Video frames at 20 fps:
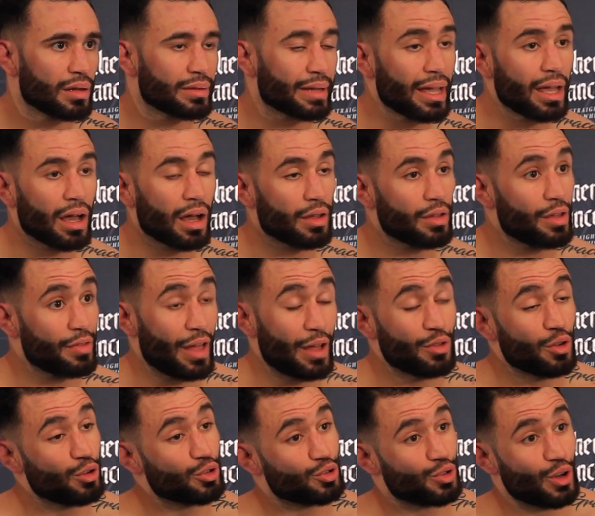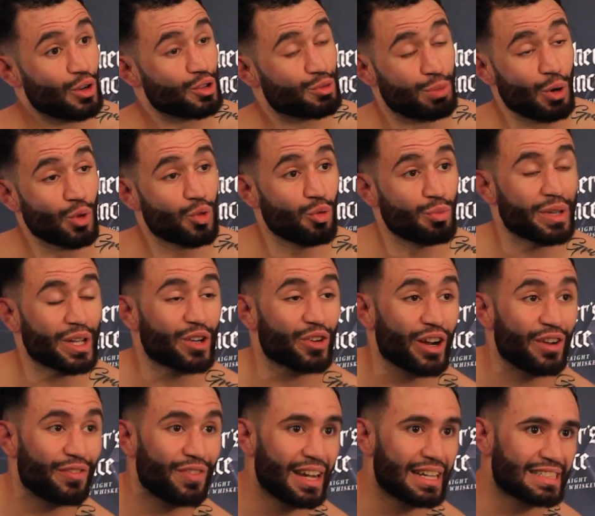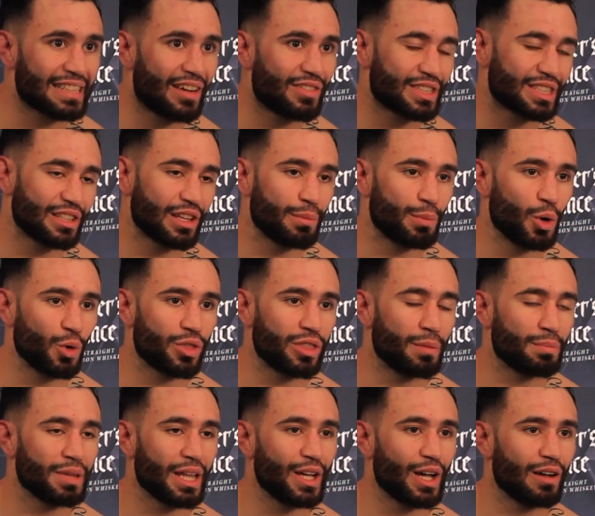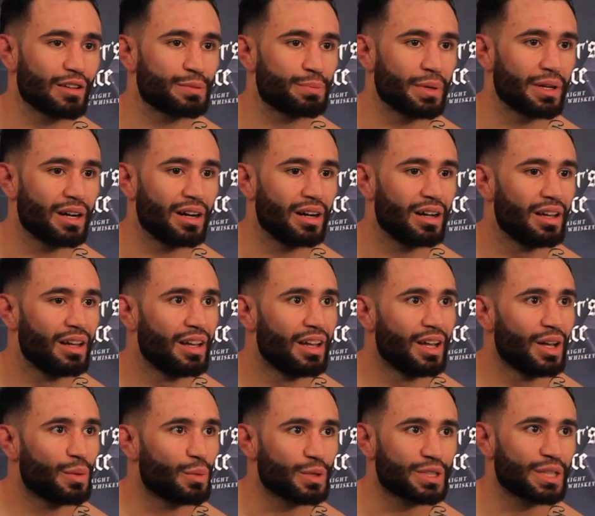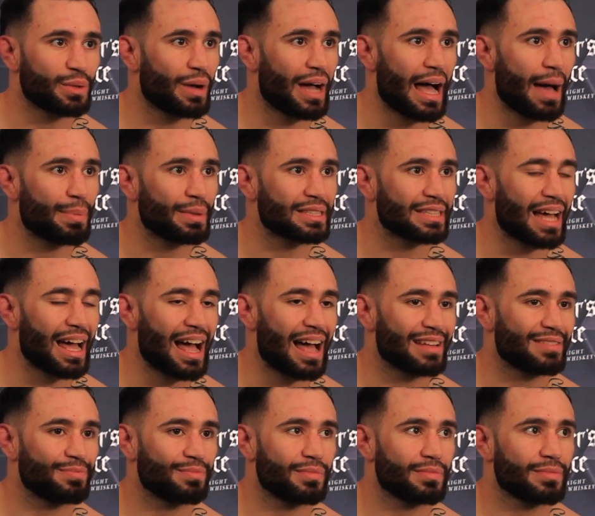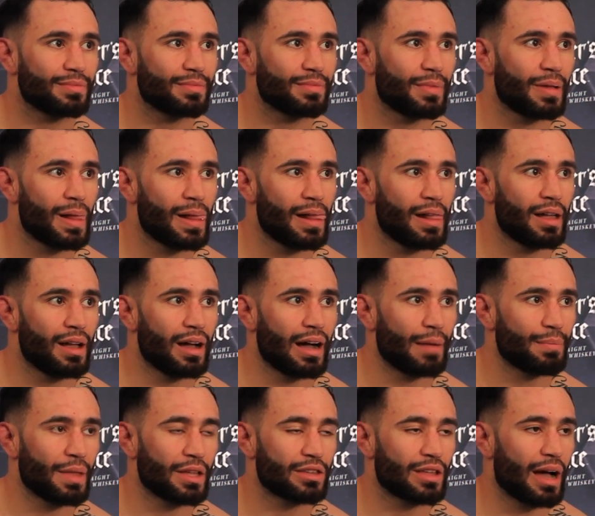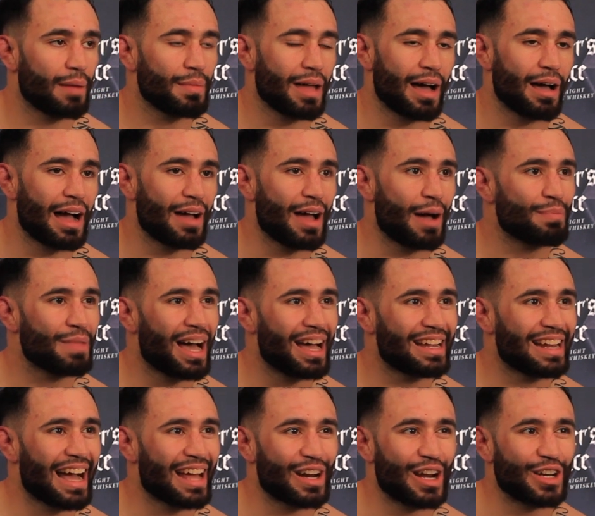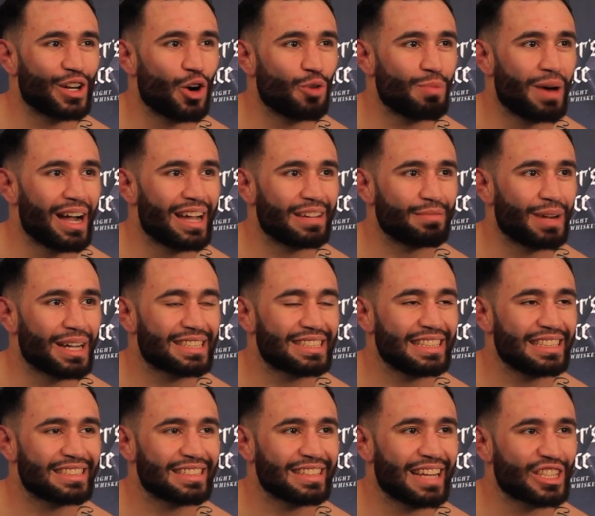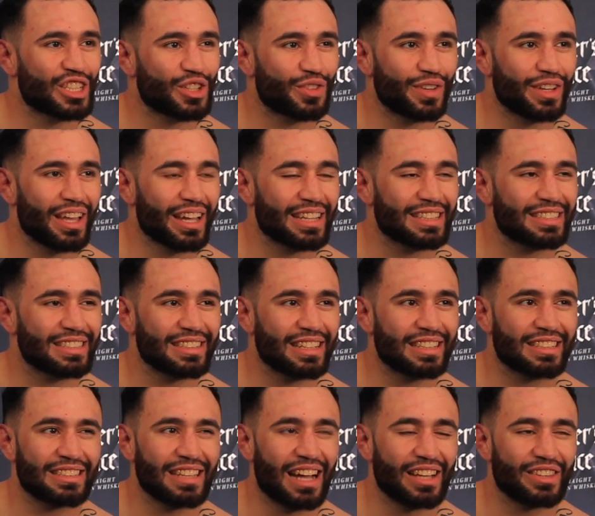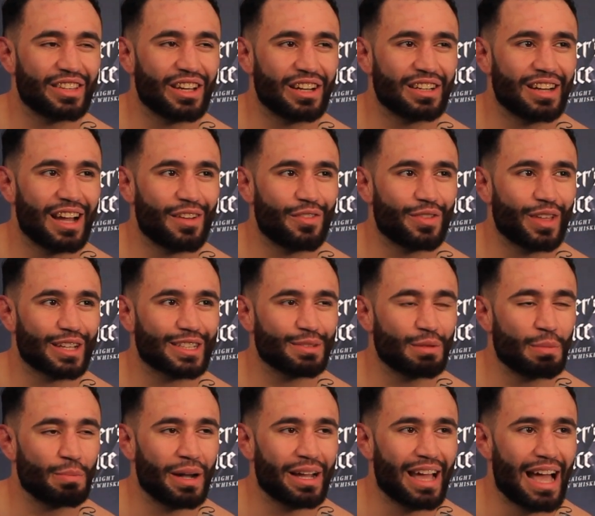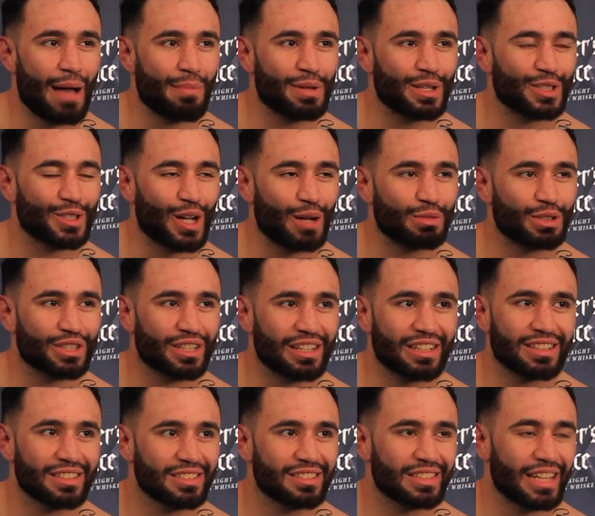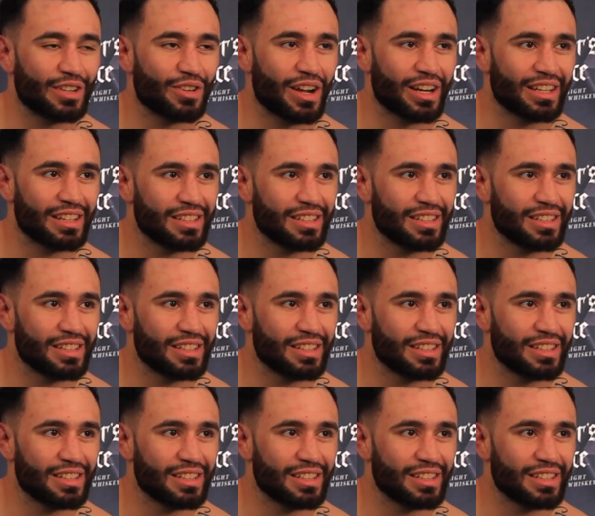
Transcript: Yeah, those both would be great fights. Obviously, they're both in the playoffs, but we'll see what happens. I don't know my season. I just feel like it's not done. I feel like something might happen, so I'm just going to stay ready.